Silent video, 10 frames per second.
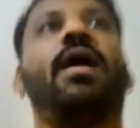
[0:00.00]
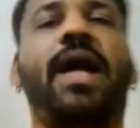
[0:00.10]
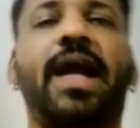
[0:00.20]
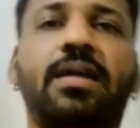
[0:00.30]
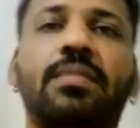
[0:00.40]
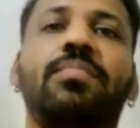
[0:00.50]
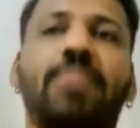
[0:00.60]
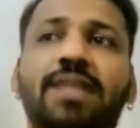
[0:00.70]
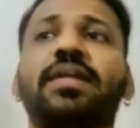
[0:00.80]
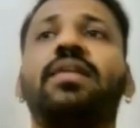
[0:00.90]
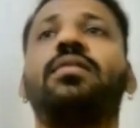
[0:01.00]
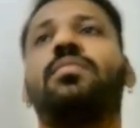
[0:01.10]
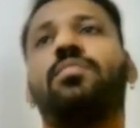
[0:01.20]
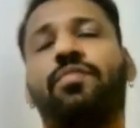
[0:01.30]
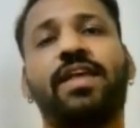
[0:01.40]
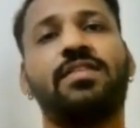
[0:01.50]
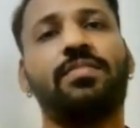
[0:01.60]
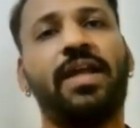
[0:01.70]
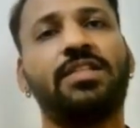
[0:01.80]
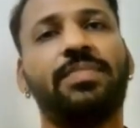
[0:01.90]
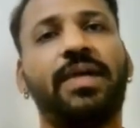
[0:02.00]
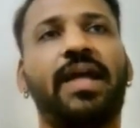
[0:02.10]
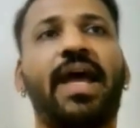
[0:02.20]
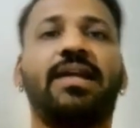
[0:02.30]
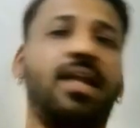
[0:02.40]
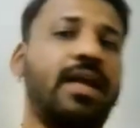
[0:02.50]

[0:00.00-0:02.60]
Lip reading: and Plastic Waste Management Act,